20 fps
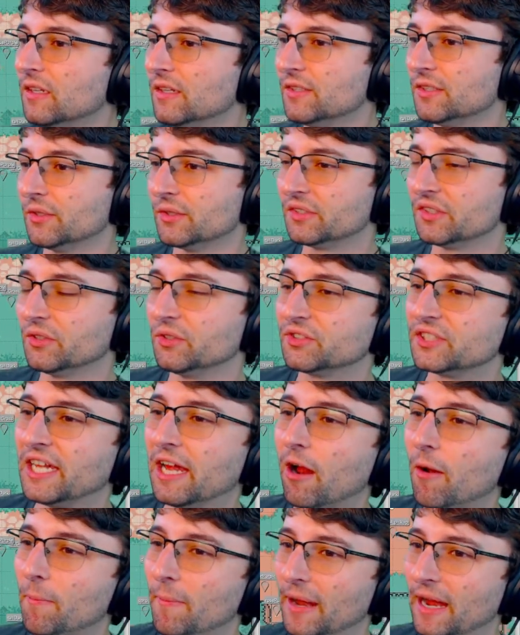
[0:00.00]
So this is a little
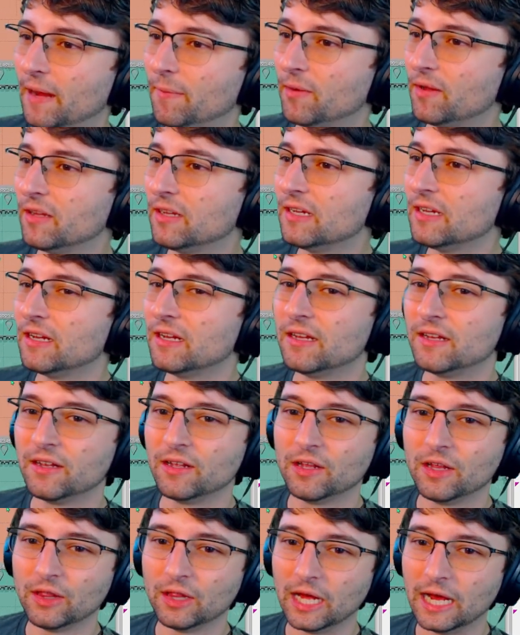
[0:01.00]
town map.
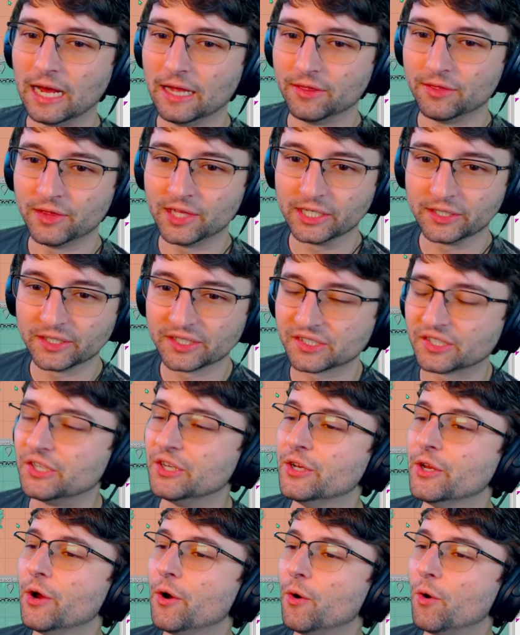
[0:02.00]
There is
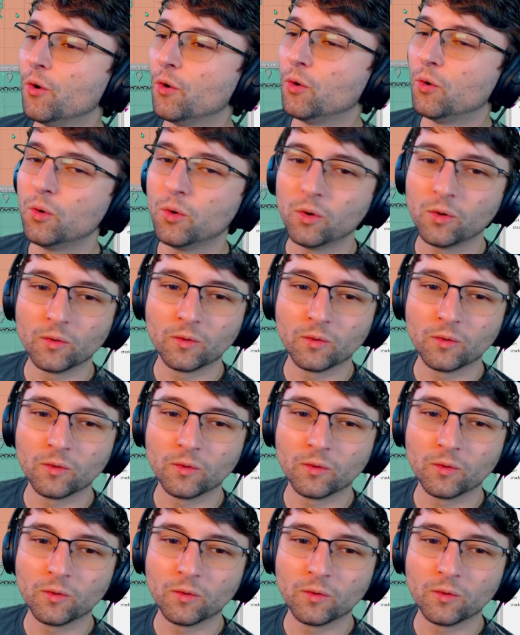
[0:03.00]
no